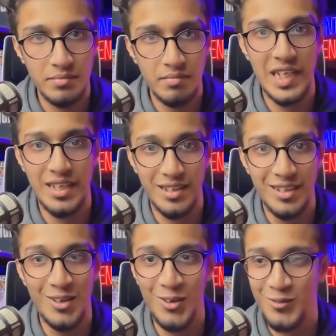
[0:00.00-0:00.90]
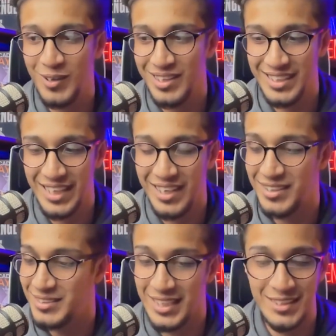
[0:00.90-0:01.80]
Yeah. Oh,
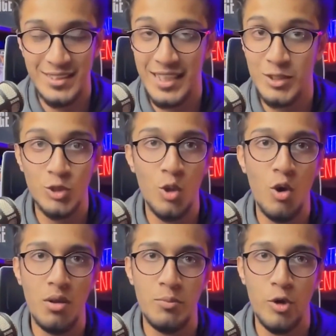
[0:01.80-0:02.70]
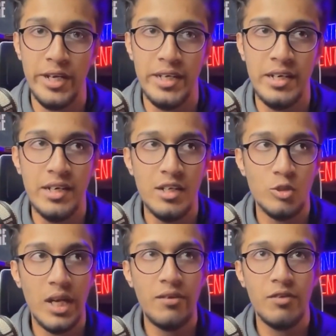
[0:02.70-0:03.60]
yeah. That's that's so on point.
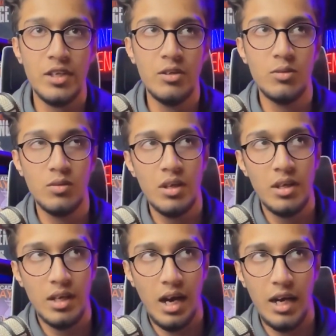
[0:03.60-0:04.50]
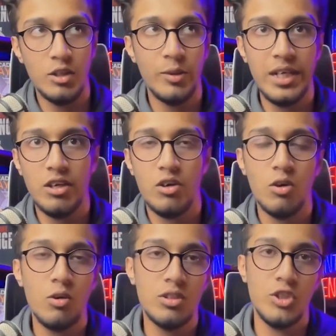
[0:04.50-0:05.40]
So, like for you, uh, during your
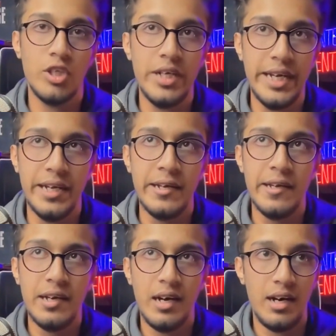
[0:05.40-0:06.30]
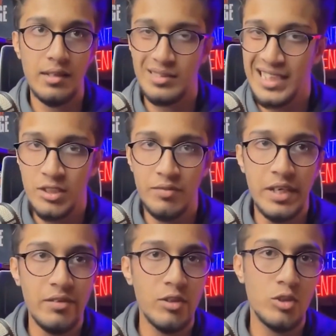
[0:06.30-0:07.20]
whole journey, uh, since you've
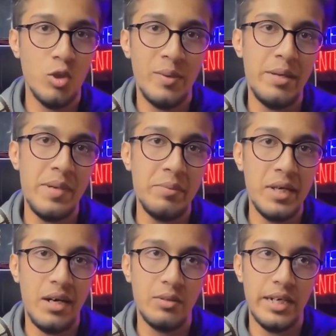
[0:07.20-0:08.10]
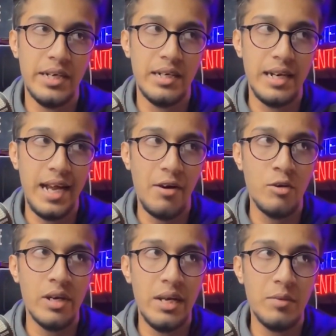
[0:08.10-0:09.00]
interviewed so many people out there, like how
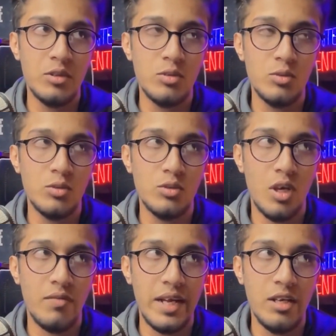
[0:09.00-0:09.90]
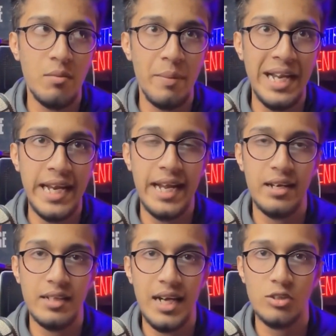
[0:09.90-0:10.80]
you're able to sort of like you know
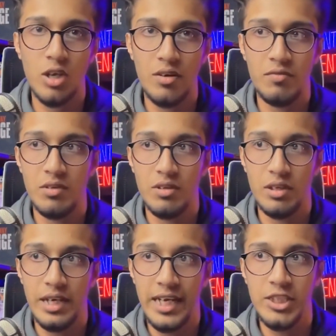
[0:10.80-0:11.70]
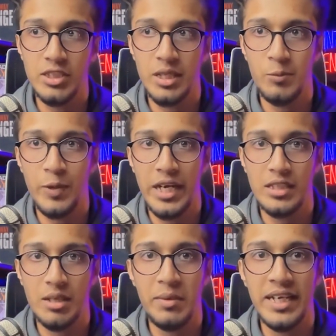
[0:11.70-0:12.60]
maintain that sort of relationship where
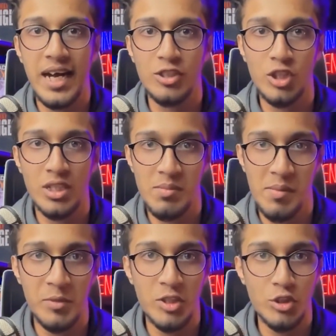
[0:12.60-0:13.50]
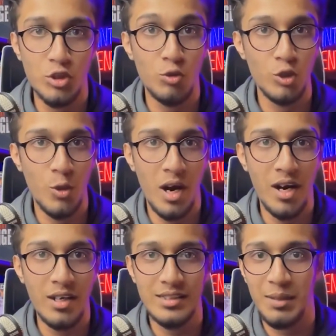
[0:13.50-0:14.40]
somebody actually remembers who you
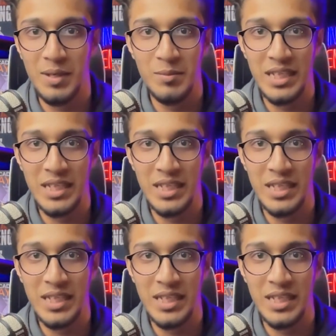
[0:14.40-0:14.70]
are. Sometimes